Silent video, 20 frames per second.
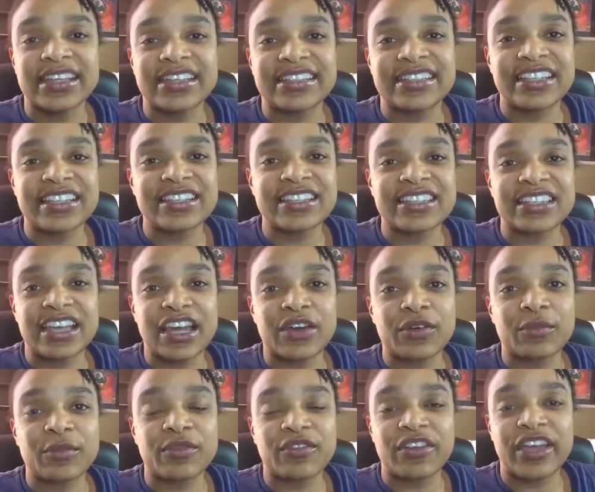didn't
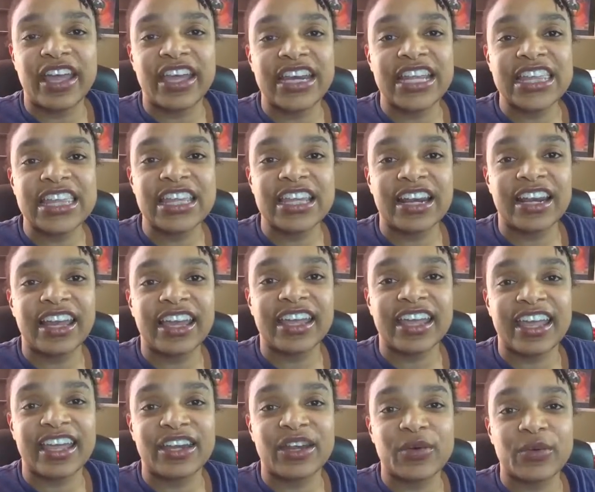sound anything
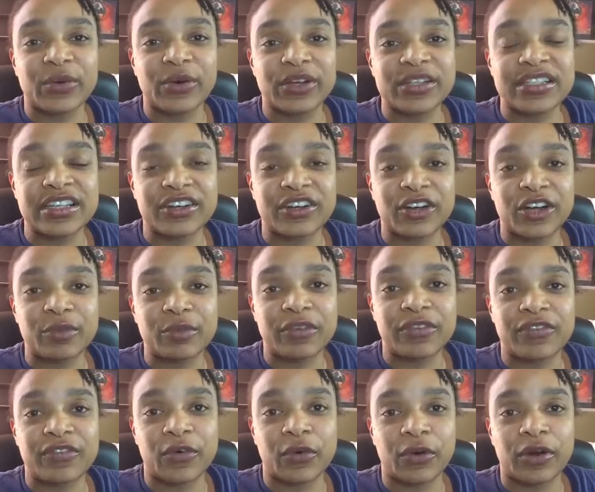like any words I'd heard
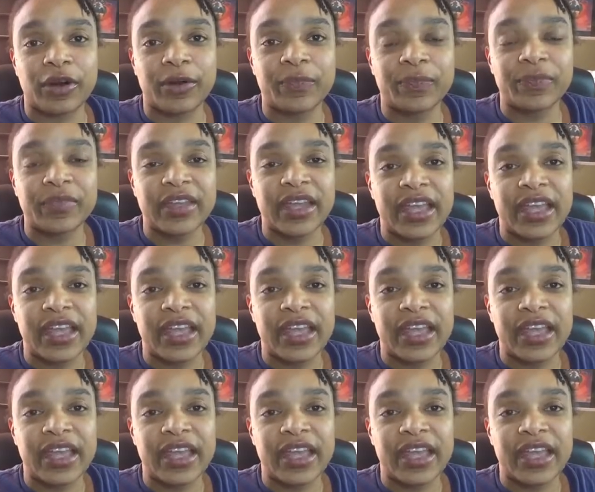before.